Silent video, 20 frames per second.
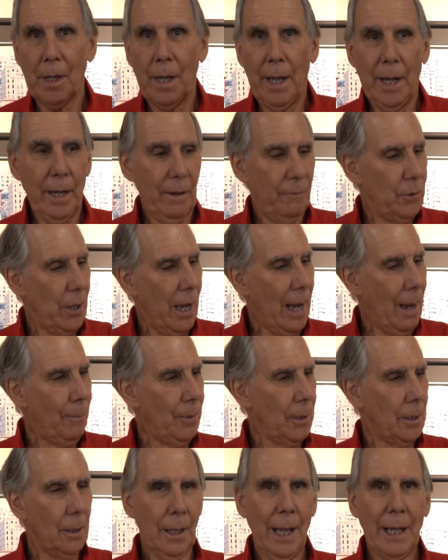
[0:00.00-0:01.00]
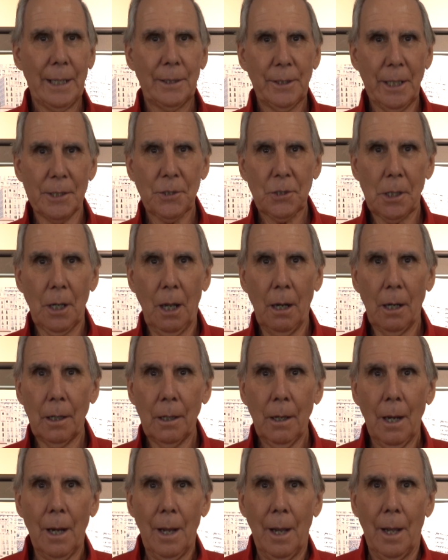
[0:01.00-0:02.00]
And if you happen to like this
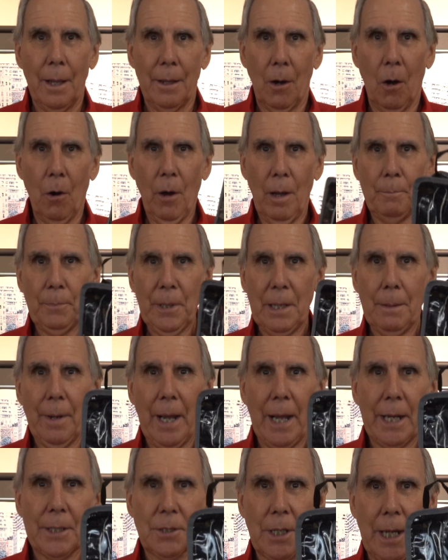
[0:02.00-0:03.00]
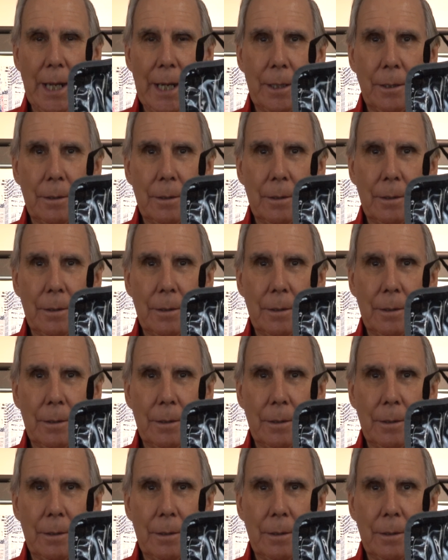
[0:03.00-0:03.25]
color, OMP makes a